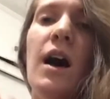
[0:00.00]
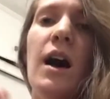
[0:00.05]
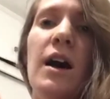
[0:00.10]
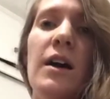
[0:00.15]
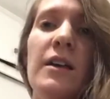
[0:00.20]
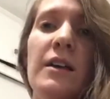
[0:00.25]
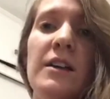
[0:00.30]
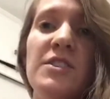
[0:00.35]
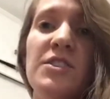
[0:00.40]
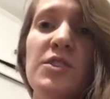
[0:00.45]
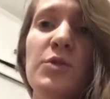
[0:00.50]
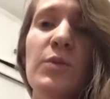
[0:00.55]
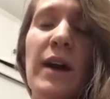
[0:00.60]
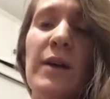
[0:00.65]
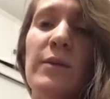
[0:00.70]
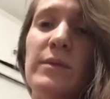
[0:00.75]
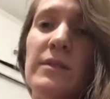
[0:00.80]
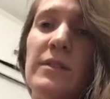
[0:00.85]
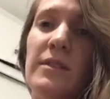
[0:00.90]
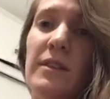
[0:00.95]
Uh, issue
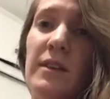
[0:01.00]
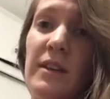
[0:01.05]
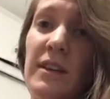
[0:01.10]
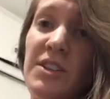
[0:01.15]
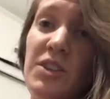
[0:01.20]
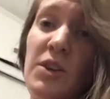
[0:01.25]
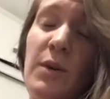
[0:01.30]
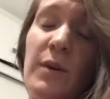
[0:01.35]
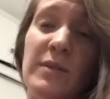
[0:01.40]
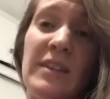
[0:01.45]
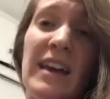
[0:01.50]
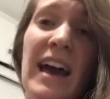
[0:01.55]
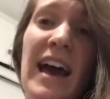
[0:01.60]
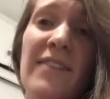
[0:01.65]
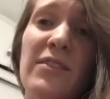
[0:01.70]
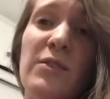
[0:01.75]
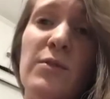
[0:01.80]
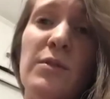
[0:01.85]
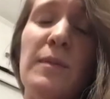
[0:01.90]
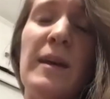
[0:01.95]
I w- the issue I was
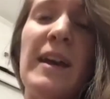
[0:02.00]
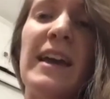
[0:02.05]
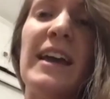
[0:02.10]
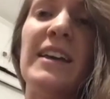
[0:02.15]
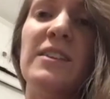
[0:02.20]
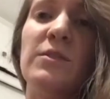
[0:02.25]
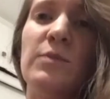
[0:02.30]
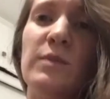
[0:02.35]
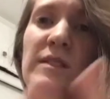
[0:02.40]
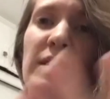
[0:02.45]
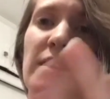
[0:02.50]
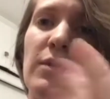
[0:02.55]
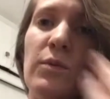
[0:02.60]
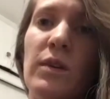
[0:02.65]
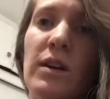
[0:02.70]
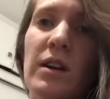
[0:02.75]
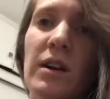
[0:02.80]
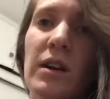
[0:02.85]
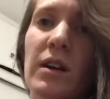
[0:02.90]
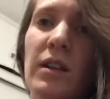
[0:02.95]
having with my hands was they
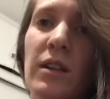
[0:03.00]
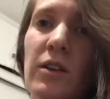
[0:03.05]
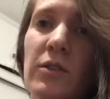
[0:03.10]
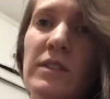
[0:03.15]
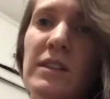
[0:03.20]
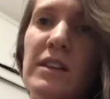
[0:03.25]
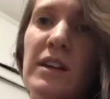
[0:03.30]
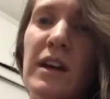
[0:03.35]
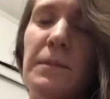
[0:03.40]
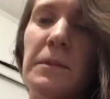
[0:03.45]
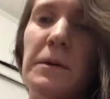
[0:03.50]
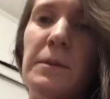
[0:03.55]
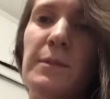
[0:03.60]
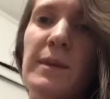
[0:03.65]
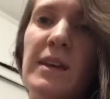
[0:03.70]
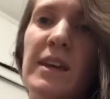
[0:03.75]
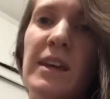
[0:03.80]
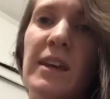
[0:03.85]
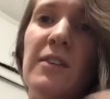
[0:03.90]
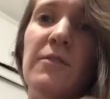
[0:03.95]
were closing up on
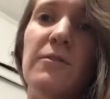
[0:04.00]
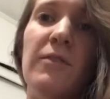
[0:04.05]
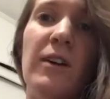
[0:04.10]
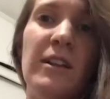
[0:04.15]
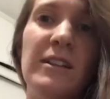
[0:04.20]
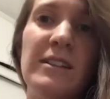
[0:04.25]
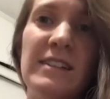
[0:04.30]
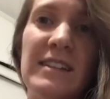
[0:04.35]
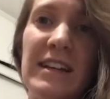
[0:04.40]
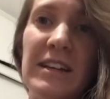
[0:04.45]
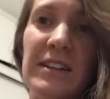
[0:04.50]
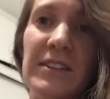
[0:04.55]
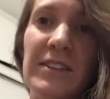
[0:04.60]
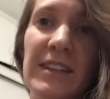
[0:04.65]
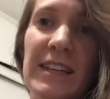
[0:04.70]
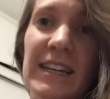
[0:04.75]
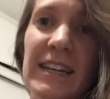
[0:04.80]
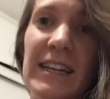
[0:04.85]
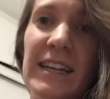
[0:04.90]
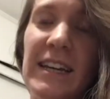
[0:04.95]
me
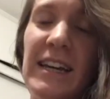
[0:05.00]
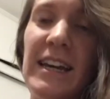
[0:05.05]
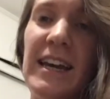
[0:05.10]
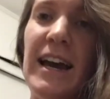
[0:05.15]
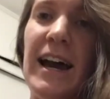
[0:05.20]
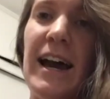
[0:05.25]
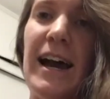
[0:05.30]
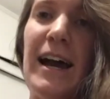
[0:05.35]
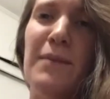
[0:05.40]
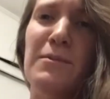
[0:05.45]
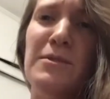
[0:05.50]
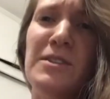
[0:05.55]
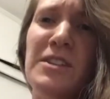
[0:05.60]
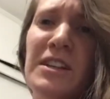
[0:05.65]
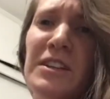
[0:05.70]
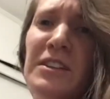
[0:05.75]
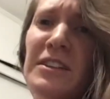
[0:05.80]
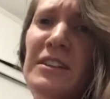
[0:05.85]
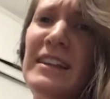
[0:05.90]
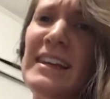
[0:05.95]
involuntarily, um,
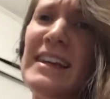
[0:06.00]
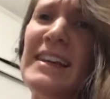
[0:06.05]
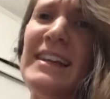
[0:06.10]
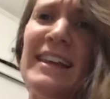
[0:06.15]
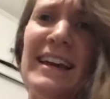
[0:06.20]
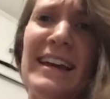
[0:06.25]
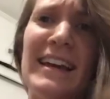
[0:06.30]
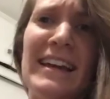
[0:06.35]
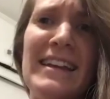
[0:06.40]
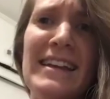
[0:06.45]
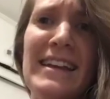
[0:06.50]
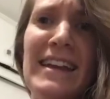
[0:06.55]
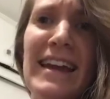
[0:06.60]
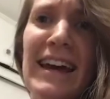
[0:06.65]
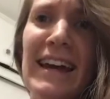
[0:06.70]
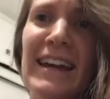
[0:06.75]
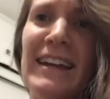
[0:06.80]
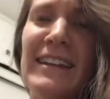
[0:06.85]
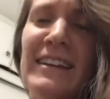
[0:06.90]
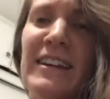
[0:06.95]
particularly like at
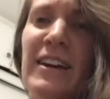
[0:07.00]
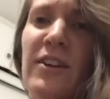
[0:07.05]
night.